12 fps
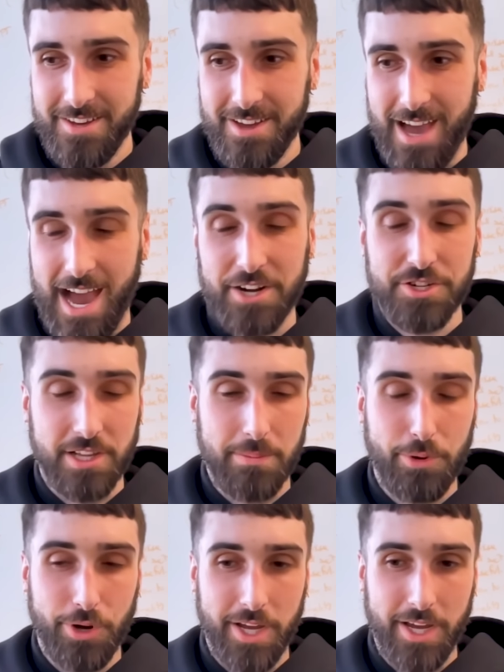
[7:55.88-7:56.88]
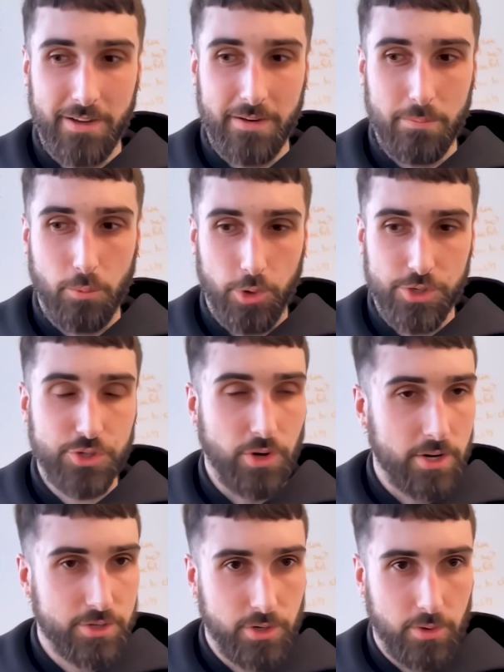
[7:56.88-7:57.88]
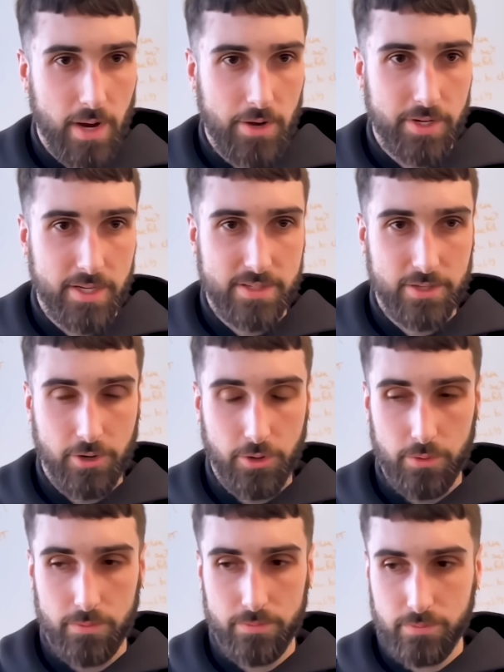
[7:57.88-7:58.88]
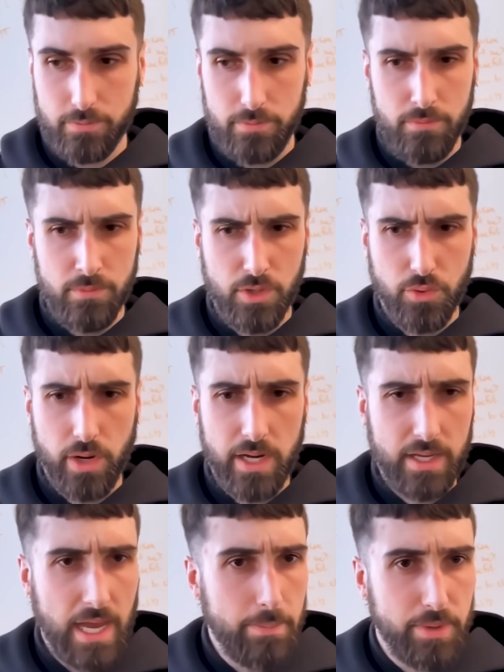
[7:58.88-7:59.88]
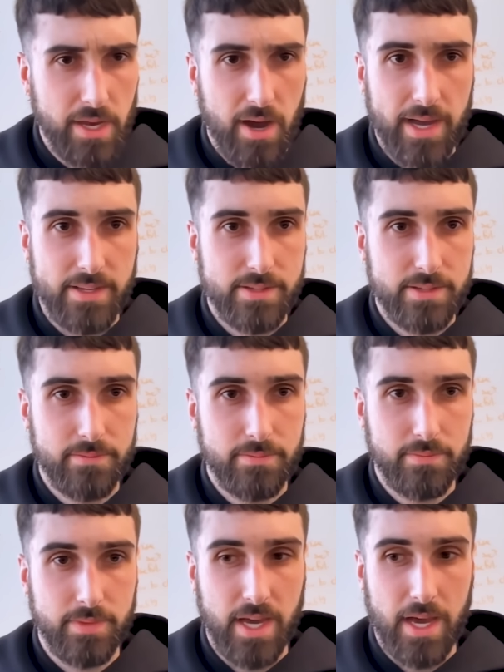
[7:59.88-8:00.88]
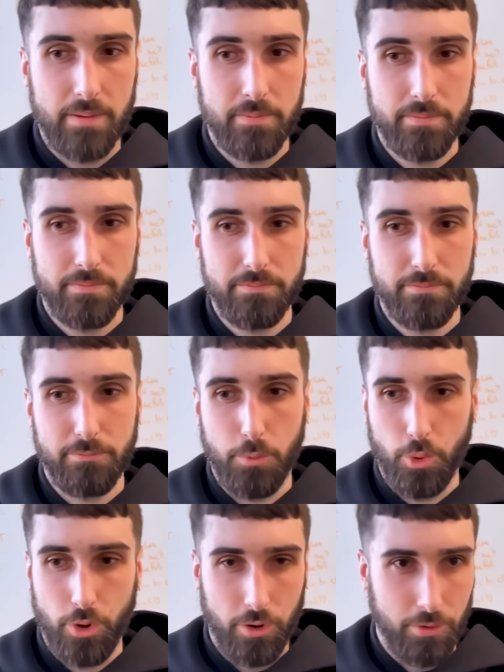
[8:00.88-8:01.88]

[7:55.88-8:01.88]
actually putting more structure around it. So creating APIs that more